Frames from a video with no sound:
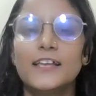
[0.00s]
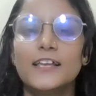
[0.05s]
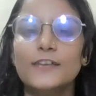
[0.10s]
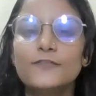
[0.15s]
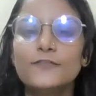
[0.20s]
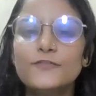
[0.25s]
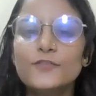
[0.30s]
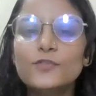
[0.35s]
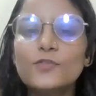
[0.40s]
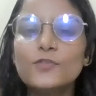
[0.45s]

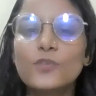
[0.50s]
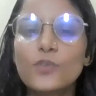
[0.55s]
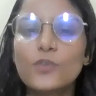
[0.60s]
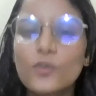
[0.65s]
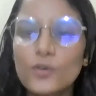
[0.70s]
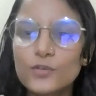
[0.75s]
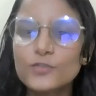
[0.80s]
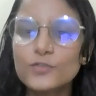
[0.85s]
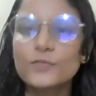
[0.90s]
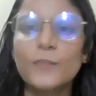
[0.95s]
If you
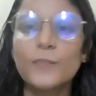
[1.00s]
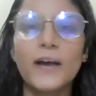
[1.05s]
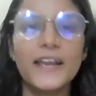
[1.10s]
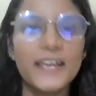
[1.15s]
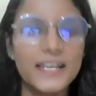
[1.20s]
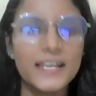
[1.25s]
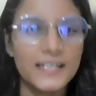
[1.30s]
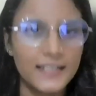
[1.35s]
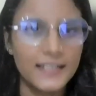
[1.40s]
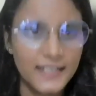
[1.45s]
go to buy
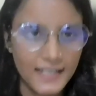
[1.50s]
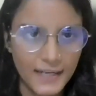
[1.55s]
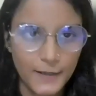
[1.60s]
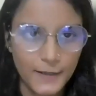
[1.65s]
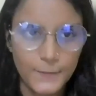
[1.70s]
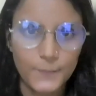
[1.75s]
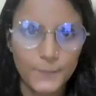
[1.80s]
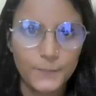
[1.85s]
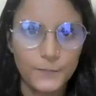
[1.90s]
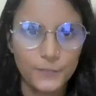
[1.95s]

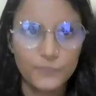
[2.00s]
anything